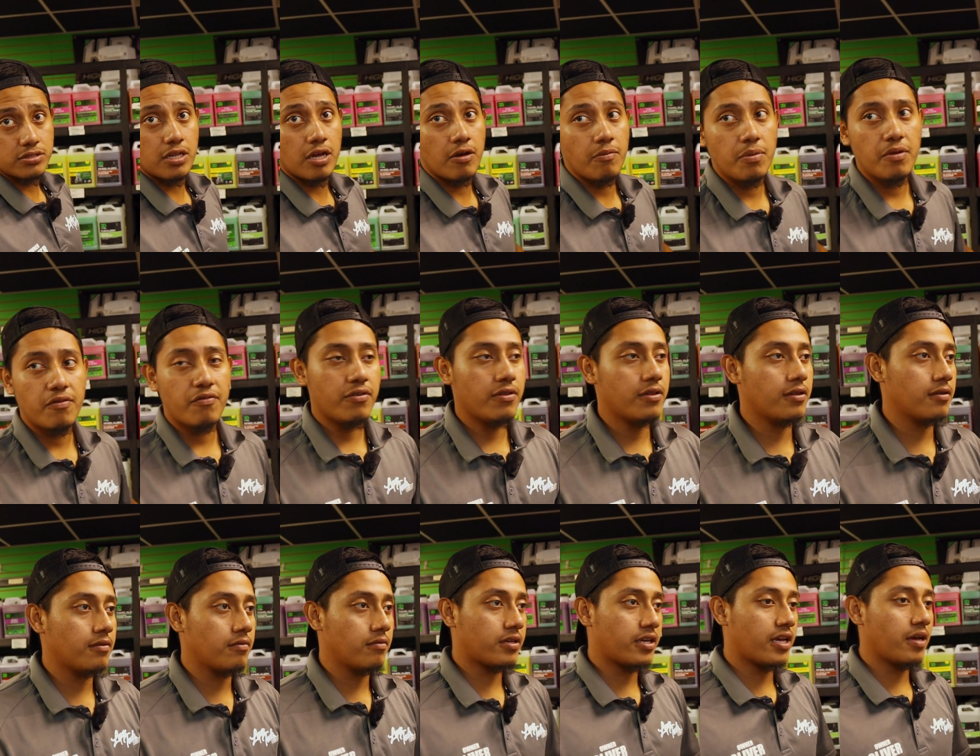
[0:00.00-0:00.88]
That'll be for
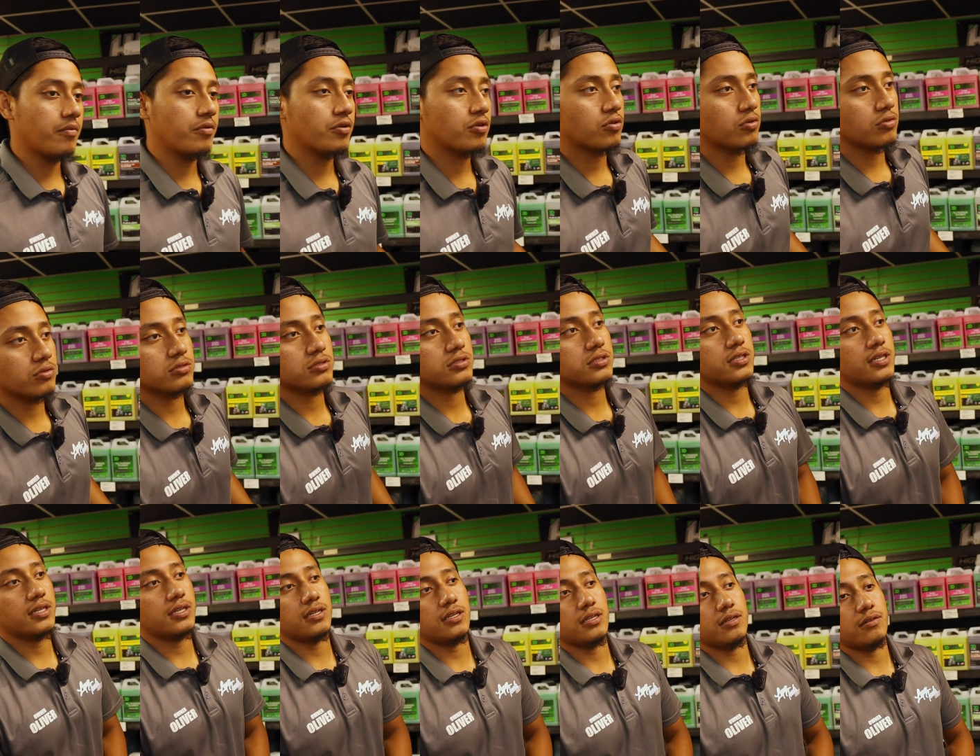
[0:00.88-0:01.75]
the chemicals.
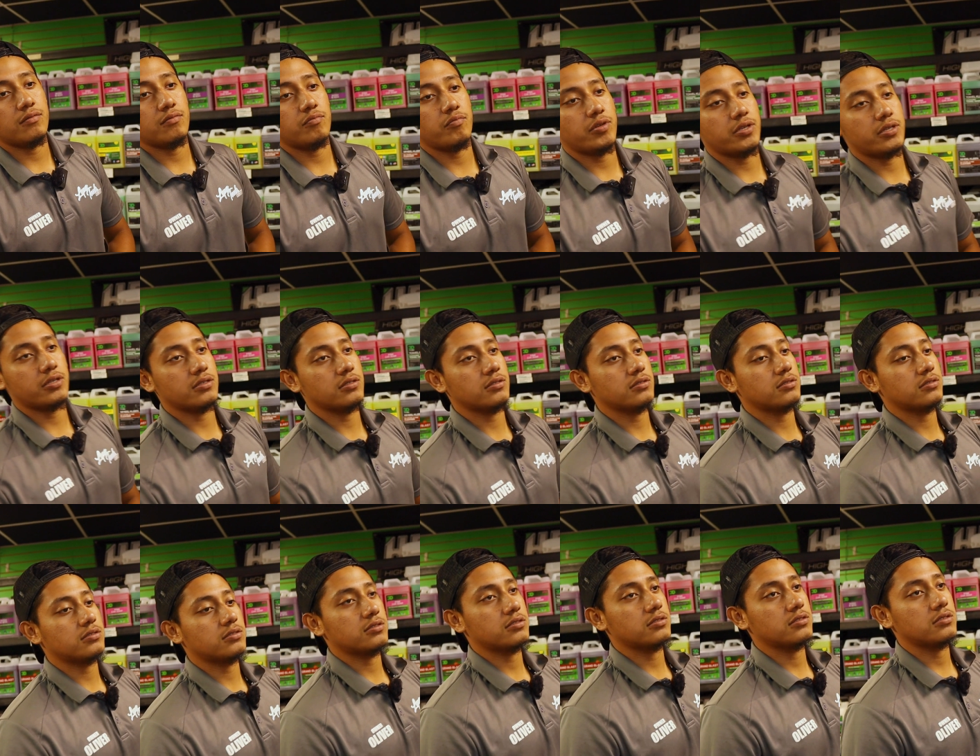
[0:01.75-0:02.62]
And then
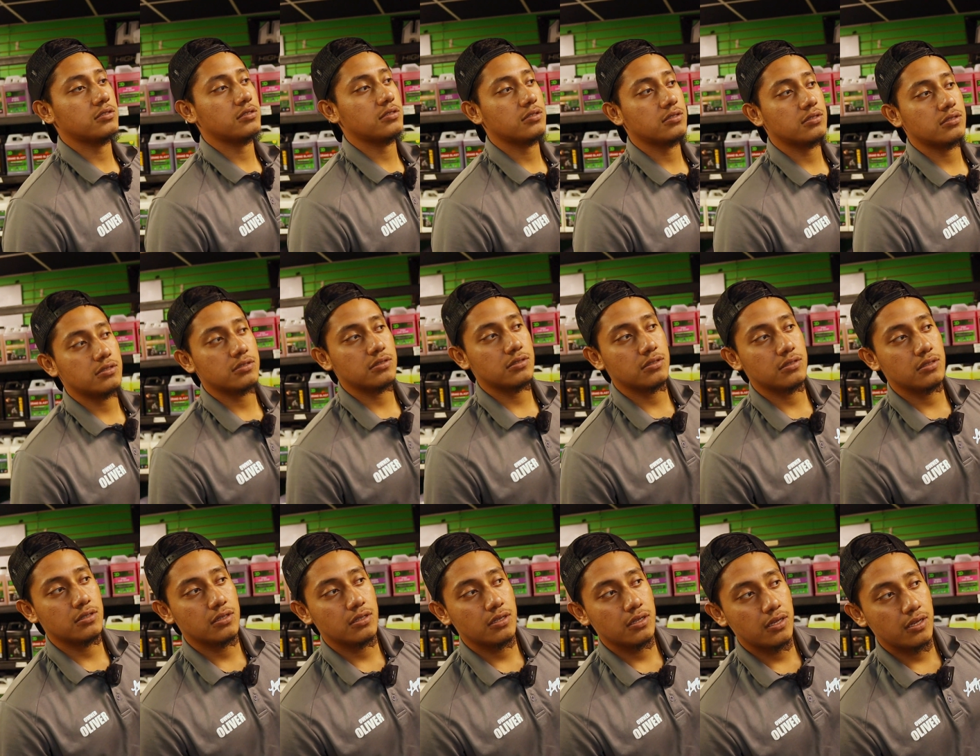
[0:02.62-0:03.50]
because
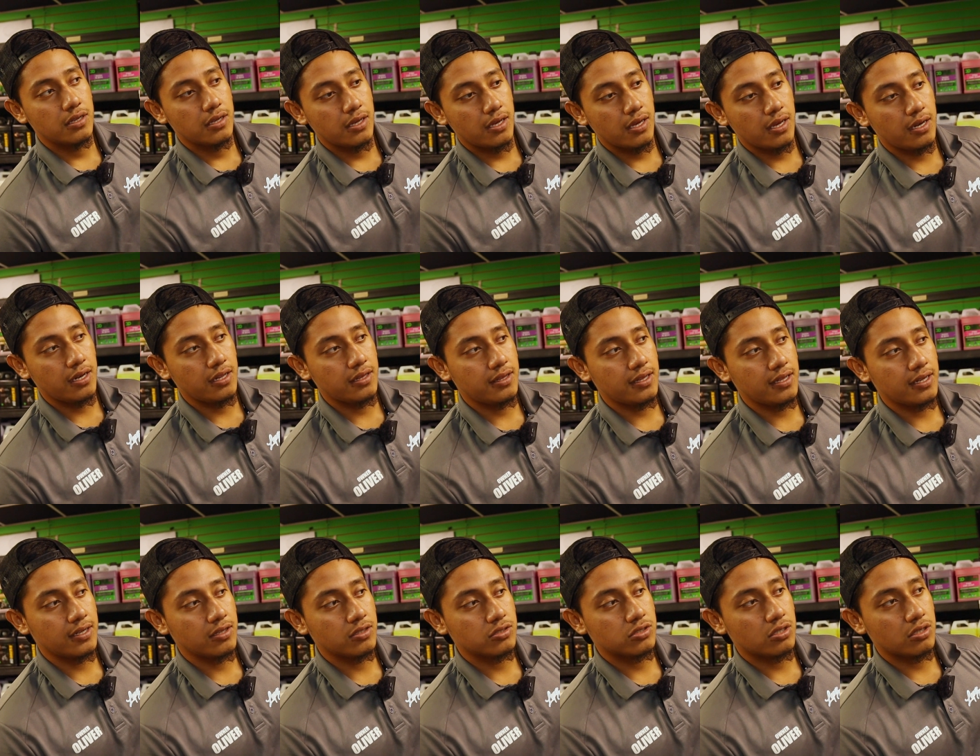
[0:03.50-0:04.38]

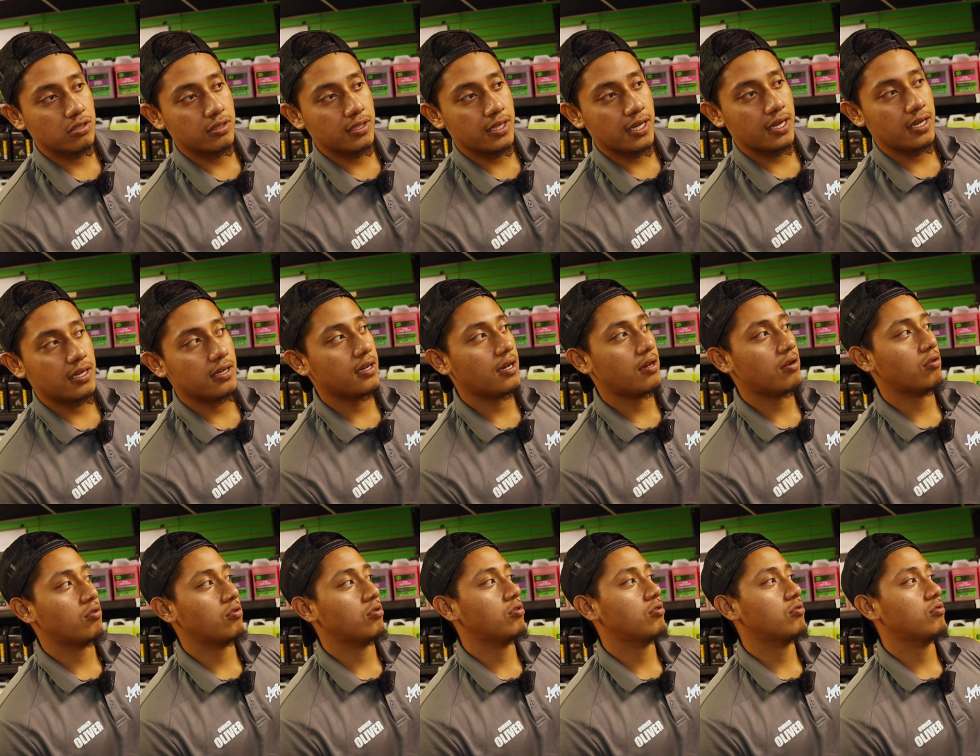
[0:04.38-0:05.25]
anything else on that, I
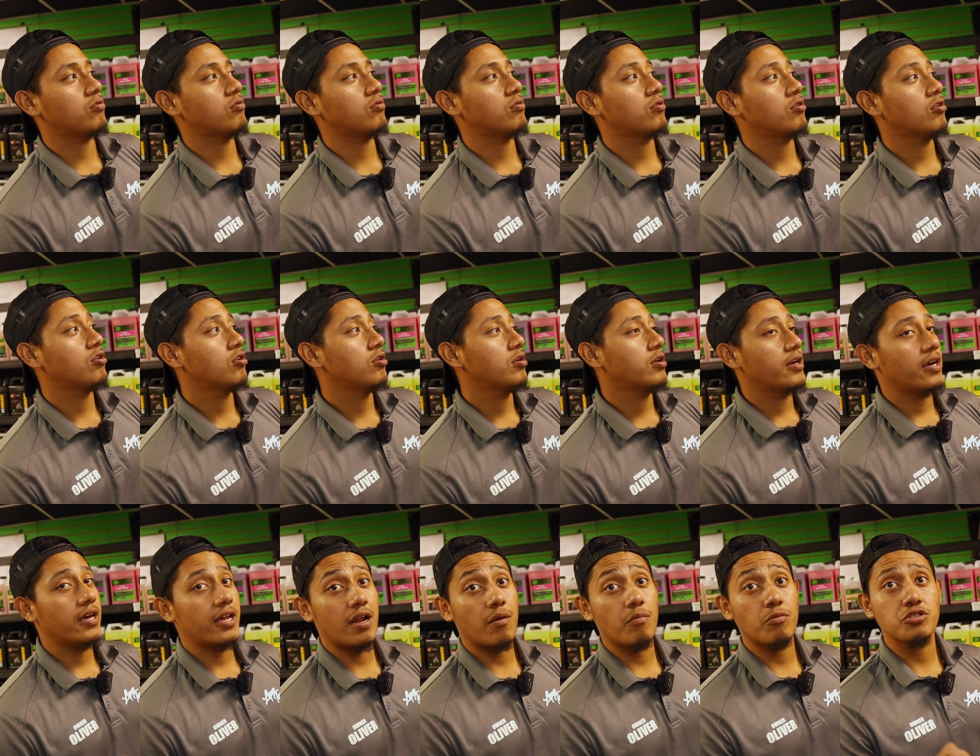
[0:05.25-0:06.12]
don't know.
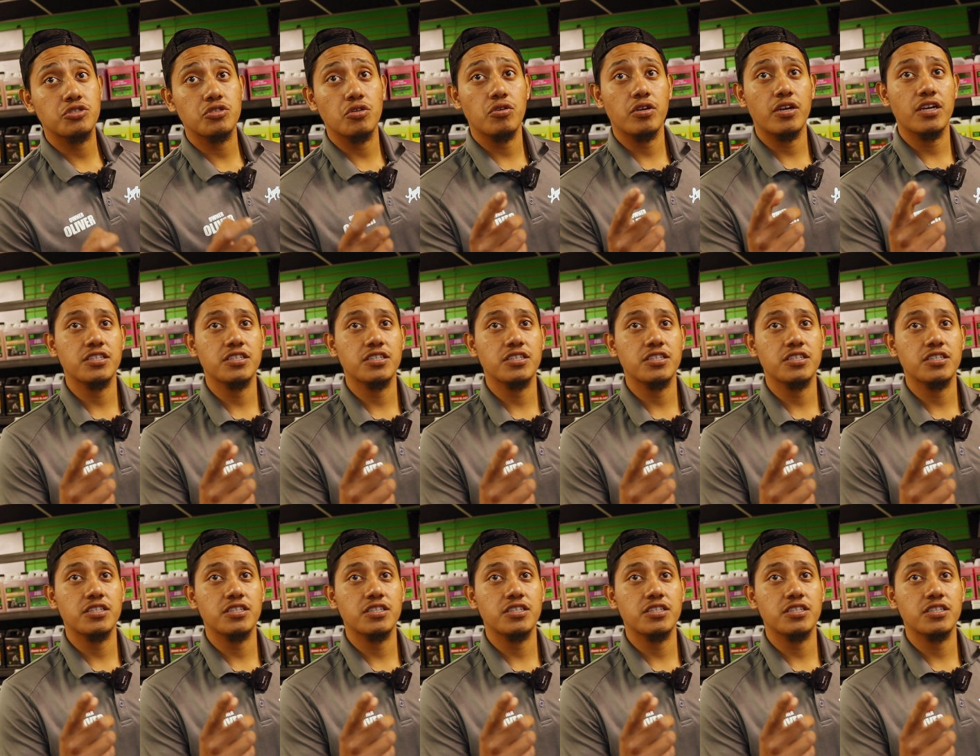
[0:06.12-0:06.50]
And I'm gonna show you